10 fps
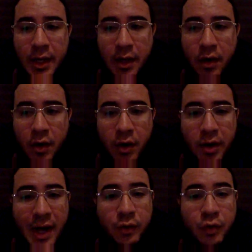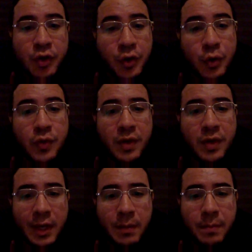on how to choose
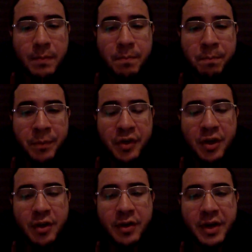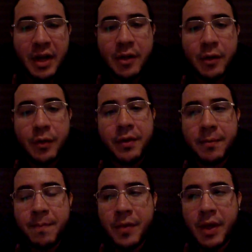a machine learning
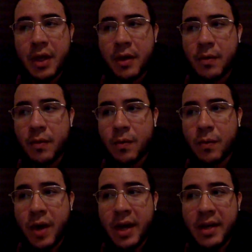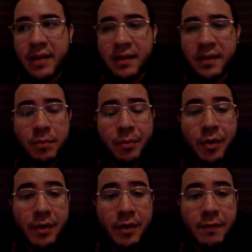algorithm and why is this
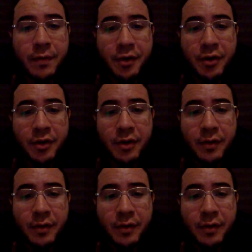important for your